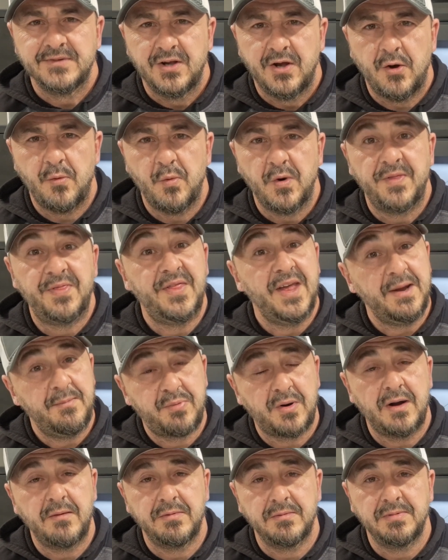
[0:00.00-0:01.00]
on what they
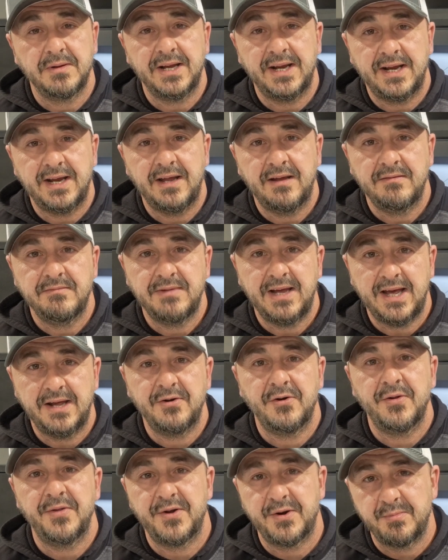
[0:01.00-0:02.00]
probably had
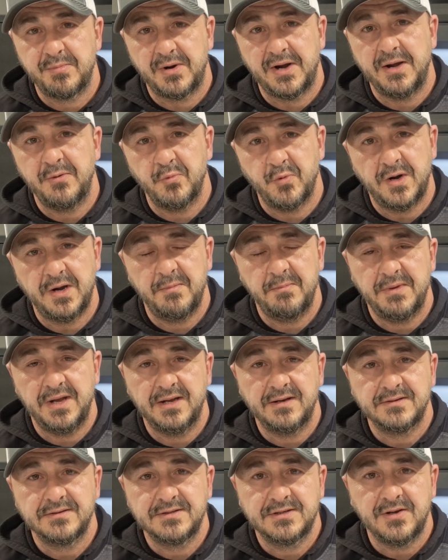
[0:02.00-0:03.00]
on their brain what it
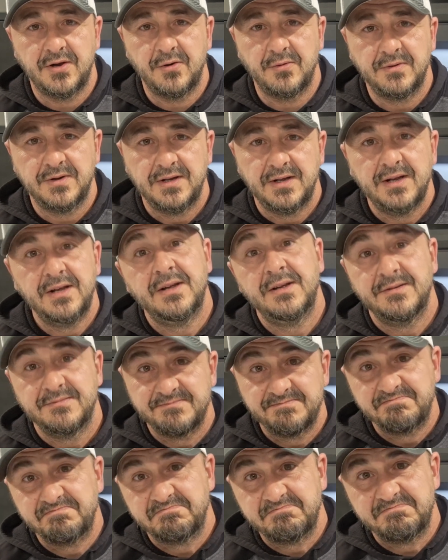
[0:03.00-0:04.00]
meant. So
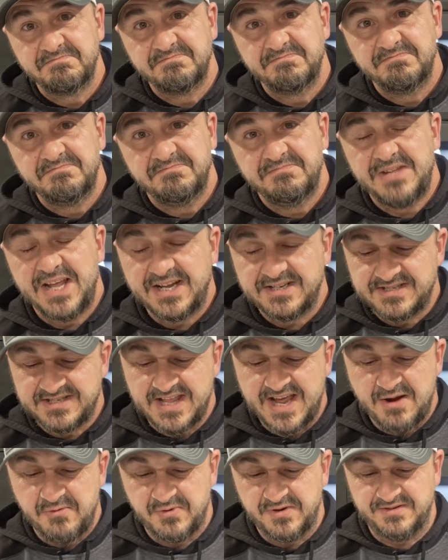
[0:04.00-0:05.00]
that's
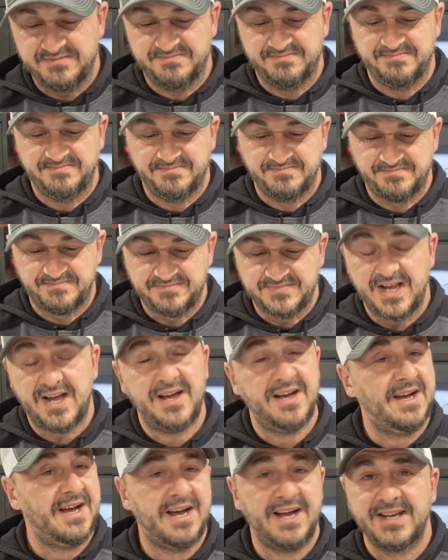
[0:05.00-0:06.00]
that one.
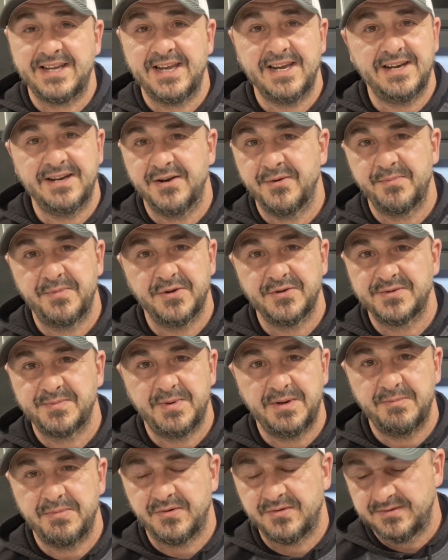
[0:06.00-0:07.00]
I can't help those
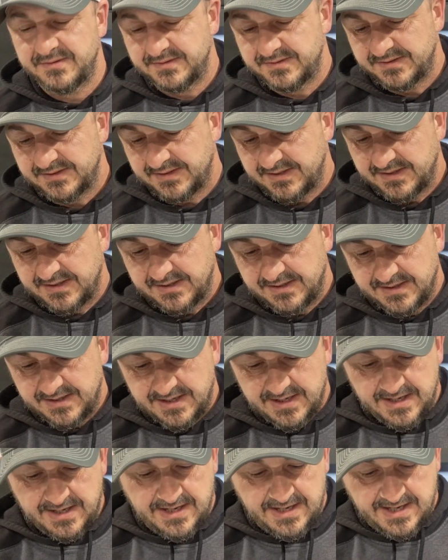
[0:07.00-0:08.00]
people.
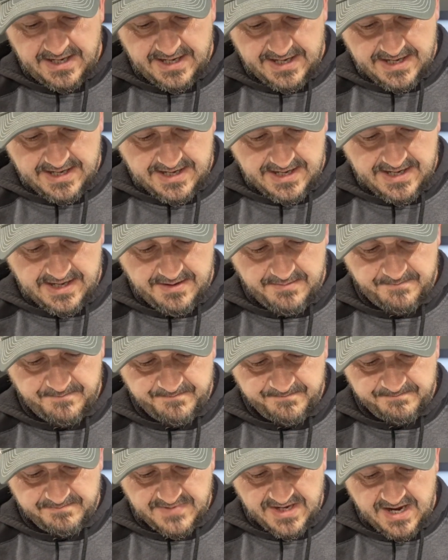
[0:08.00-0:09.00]

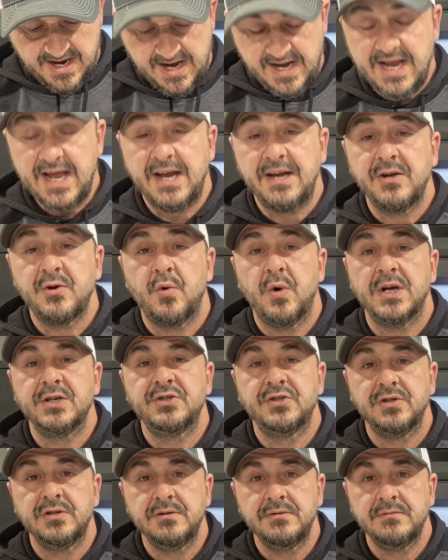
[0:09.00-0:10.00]
I had a
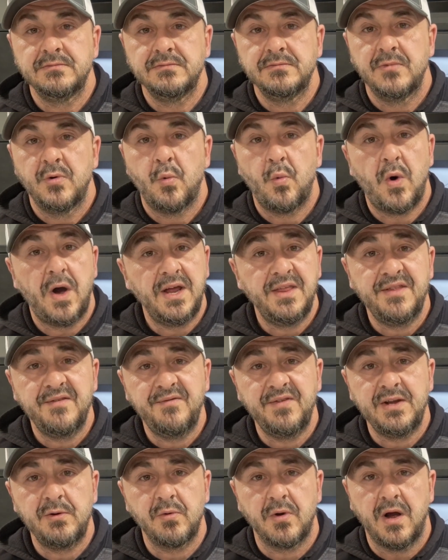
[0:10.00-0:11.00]
question. Why the
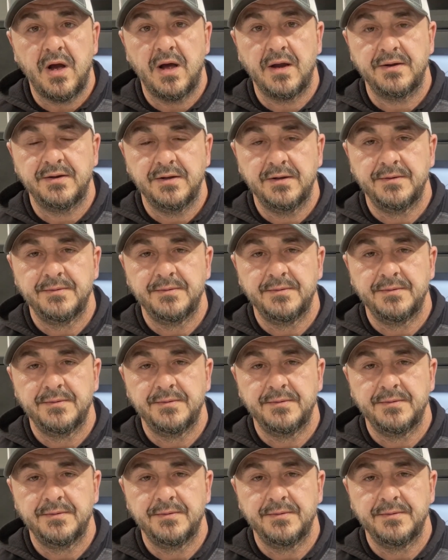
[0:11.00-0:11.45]
V-Rod?